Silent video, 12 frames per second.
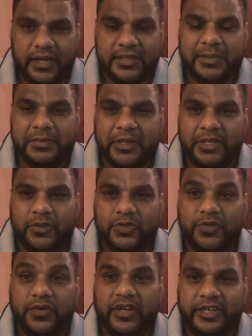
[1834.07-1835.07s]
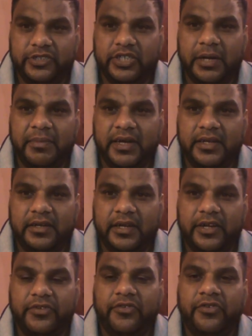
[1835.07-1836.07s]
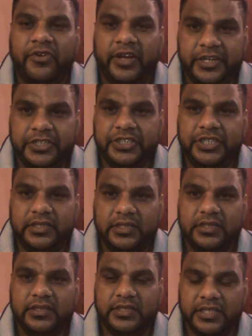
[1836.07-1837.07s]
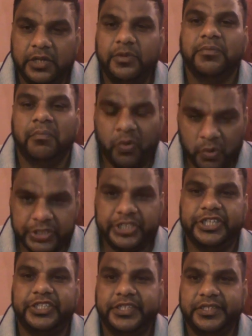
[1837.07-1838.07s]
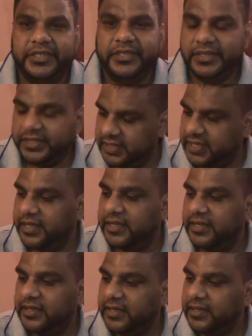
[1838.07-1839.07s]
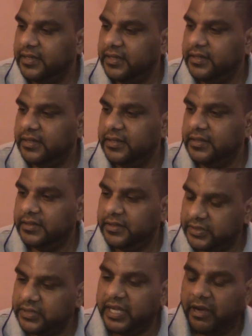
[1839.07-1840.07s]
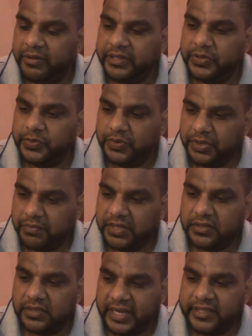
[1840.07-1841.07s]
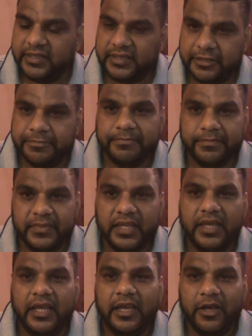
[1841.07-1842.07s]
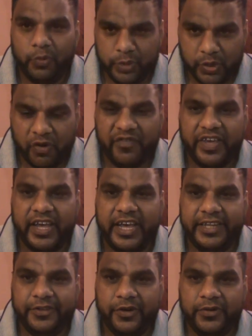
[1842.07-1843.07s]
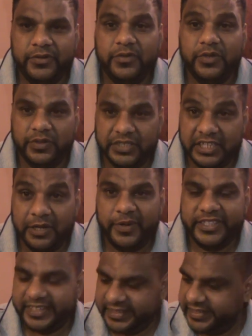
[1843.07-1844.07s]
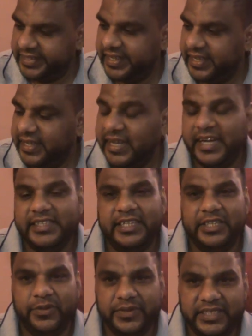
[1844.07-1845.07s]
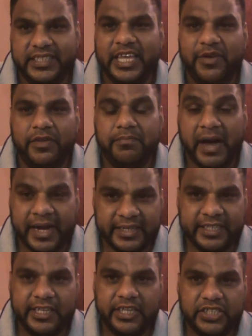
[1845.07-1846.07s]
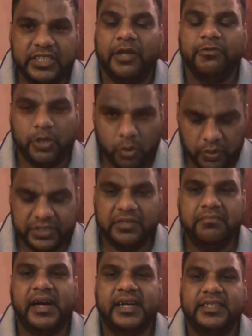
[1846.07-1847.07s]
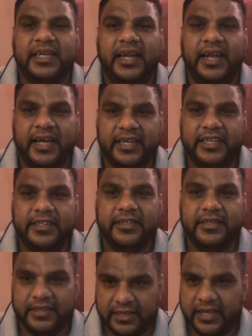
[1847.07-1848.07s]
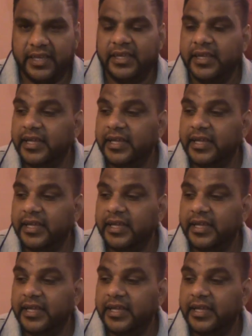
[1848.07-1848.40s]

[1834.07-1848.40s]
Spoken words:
something I had to go through real drama and real shit to deal with more shit. Yeah. So that always does work. But that ain't nothing. We go figure it out. We go deal with it. And then you go see David back in the kitchen and we causing back in all again. Yeah.